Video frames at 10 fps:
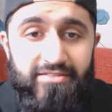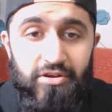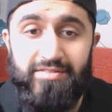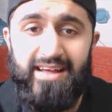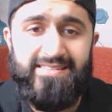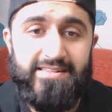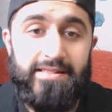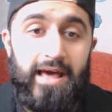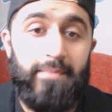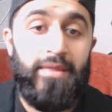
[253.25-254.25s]
So it's nice to
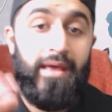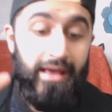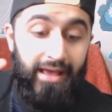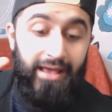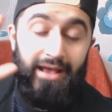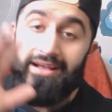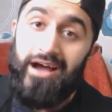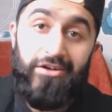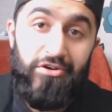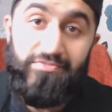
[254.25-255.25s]
see that.
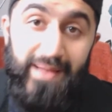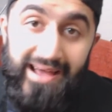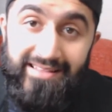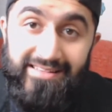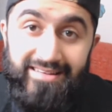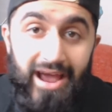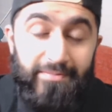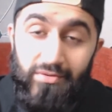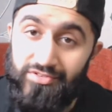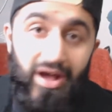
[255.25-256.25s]
Gato's plan in this
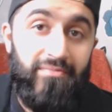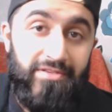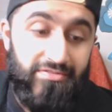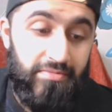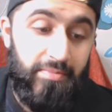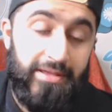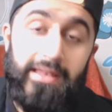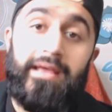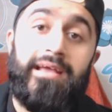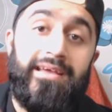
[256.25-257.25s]
chapter was obvious from the
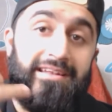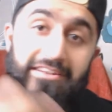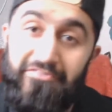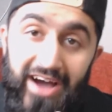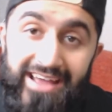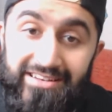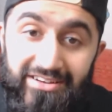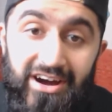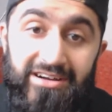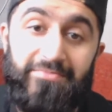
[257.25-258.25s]
beginning: divide and
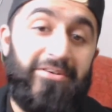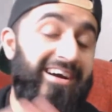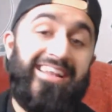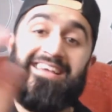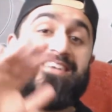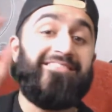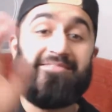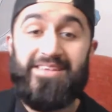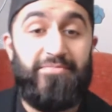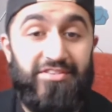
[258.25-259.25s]
conquer, bro. And he
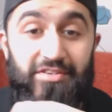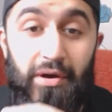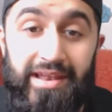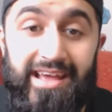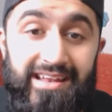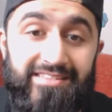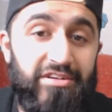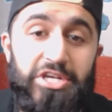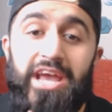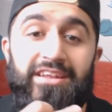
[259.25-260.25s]
was just going in.
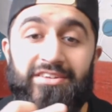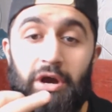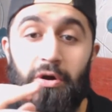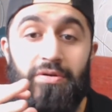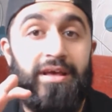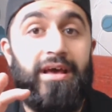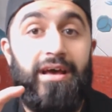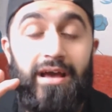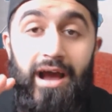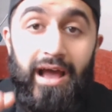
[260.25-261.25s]
So Chain and Toad,
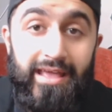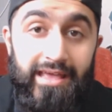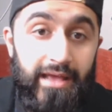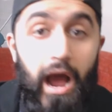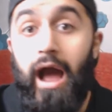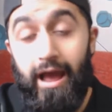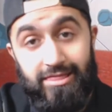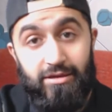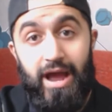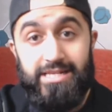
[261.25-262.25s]
I
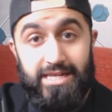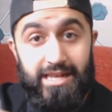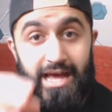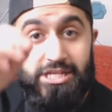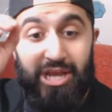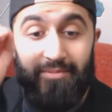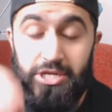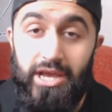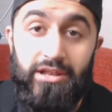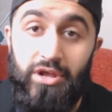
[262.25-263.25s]
said last chapter,
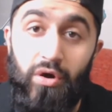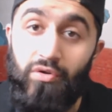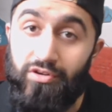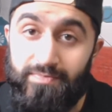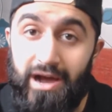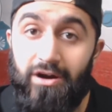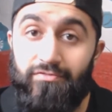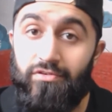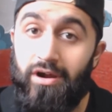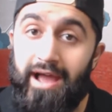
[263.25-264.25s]
Chain and Toad looks
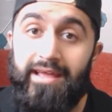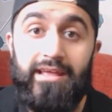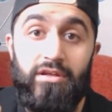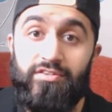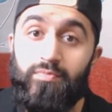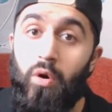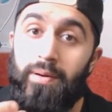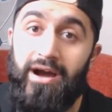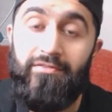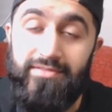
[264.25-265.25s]
powerful, right? He looks more
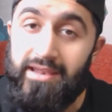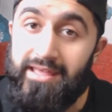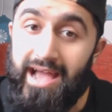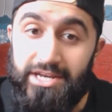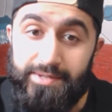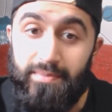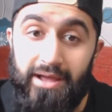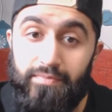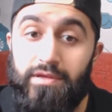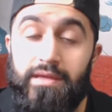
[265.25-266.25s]
powerful than he actually
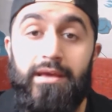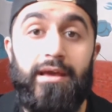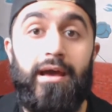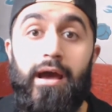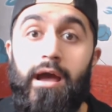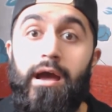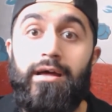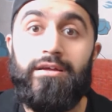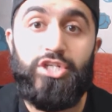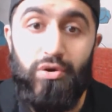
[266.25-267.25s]
might be
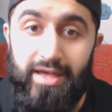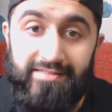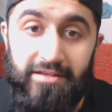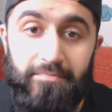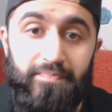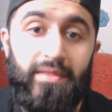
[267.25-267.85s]
showcasing.